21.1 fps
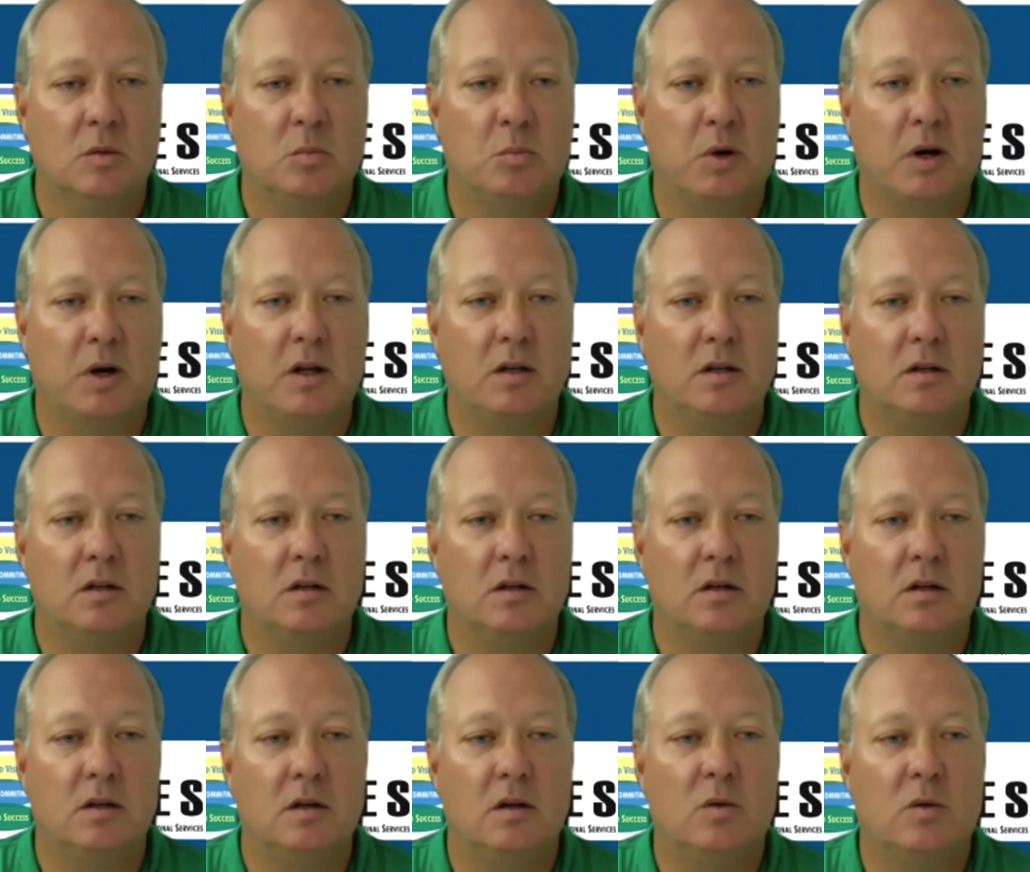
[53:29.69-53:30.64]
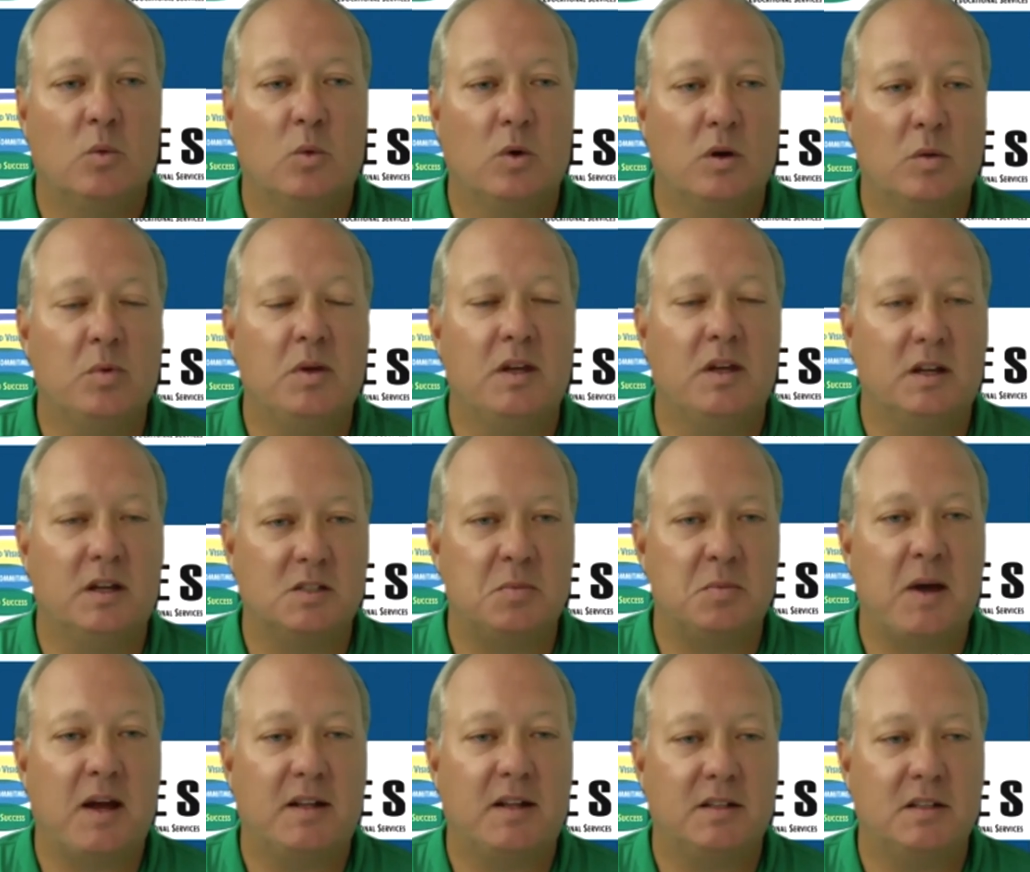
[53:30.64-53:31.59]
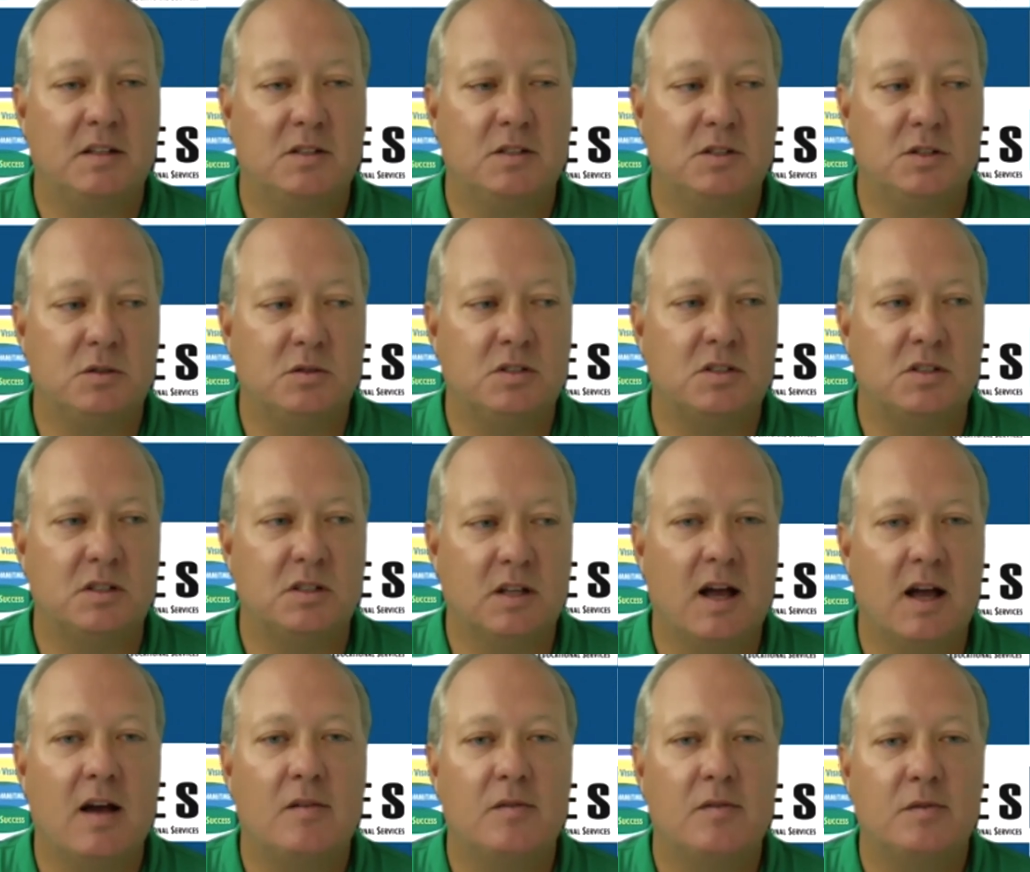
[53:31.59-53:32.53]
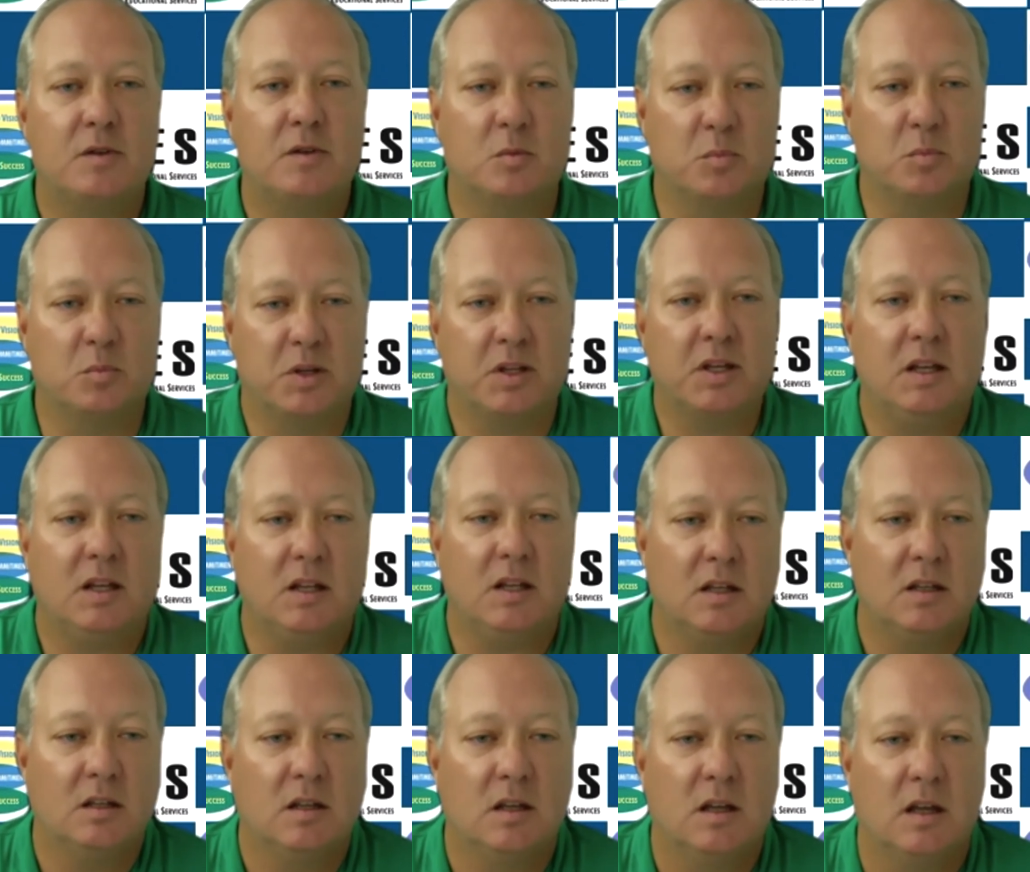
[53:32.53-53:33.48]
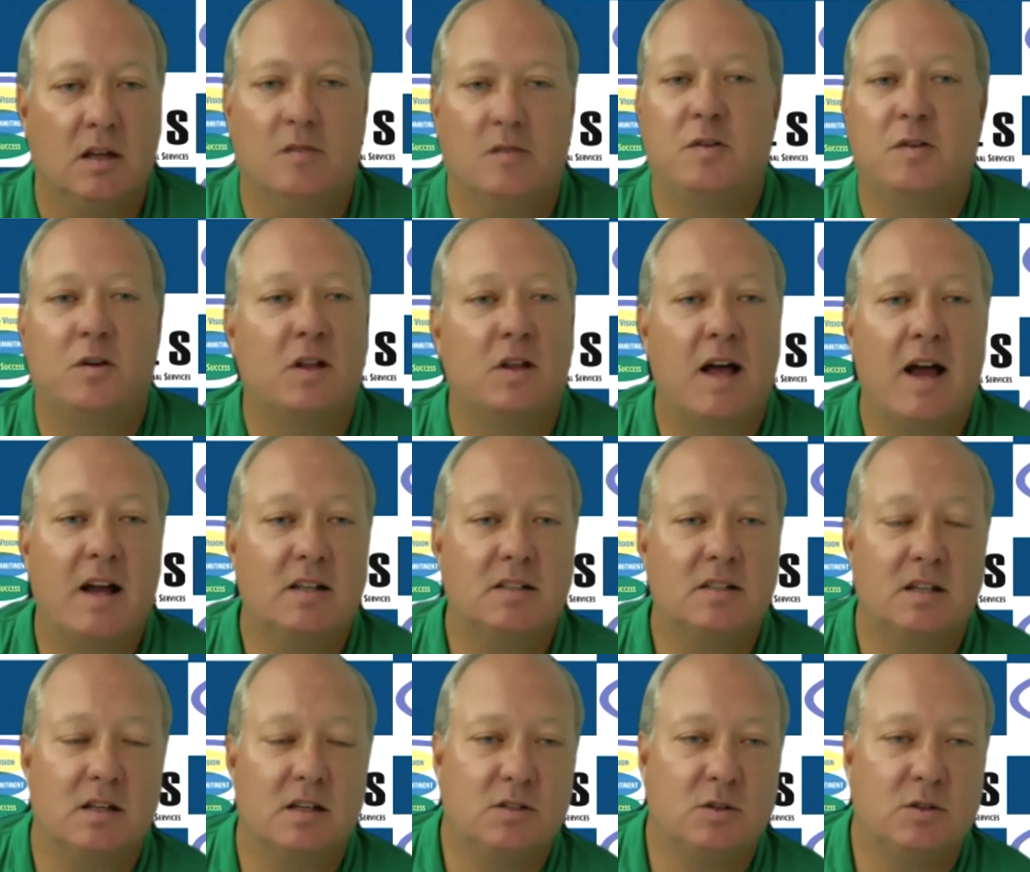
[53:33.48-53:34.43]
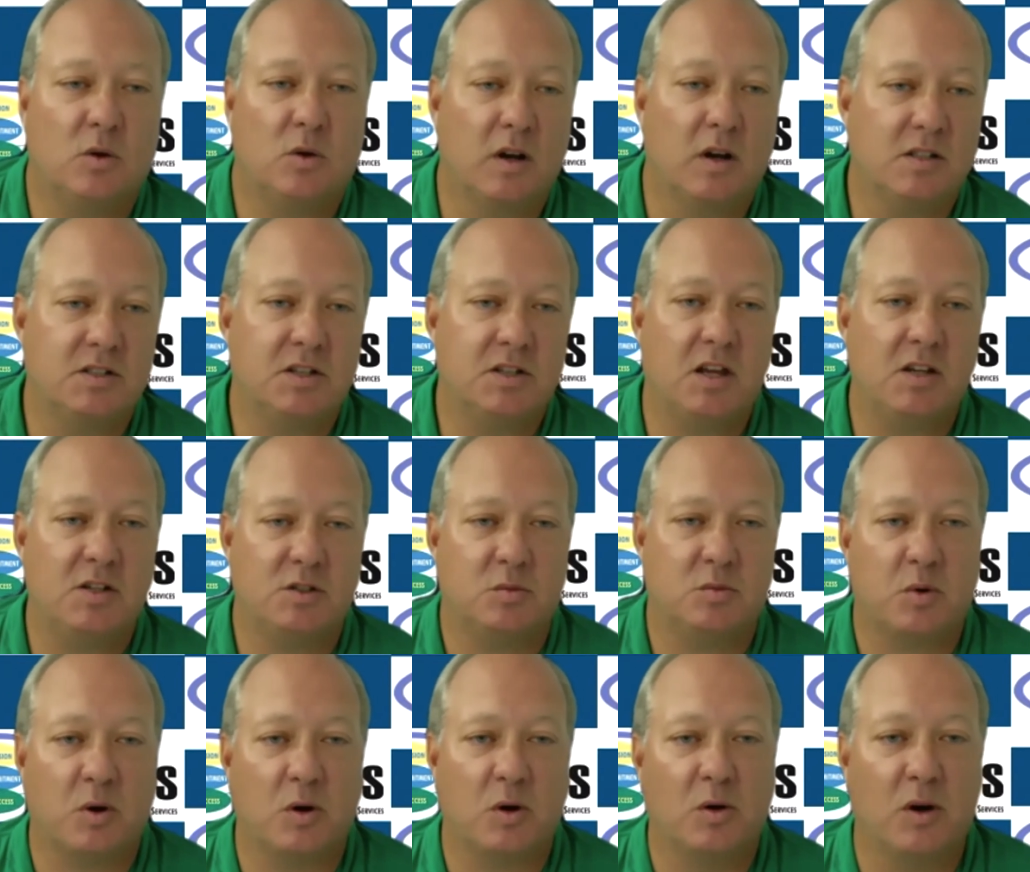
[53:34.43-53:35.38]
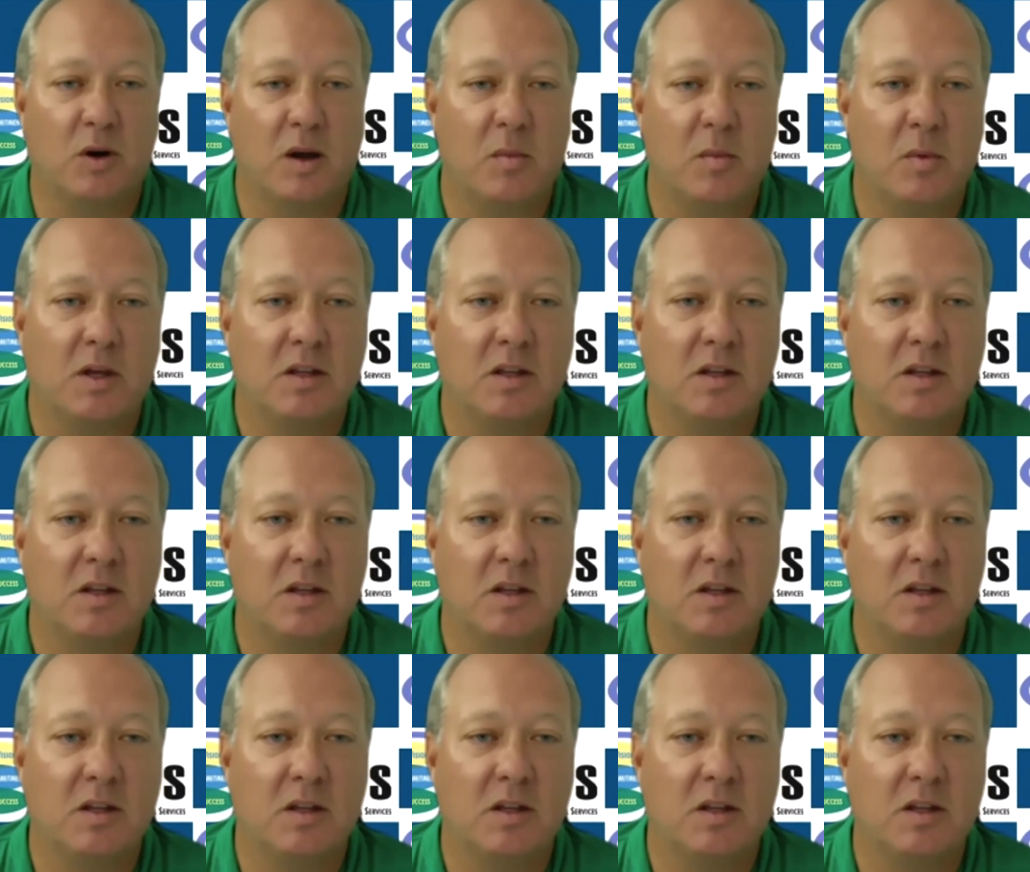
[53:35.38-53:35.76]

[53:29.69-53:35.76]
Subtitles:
but we'll be expecting to still have complete and full access to our educational program.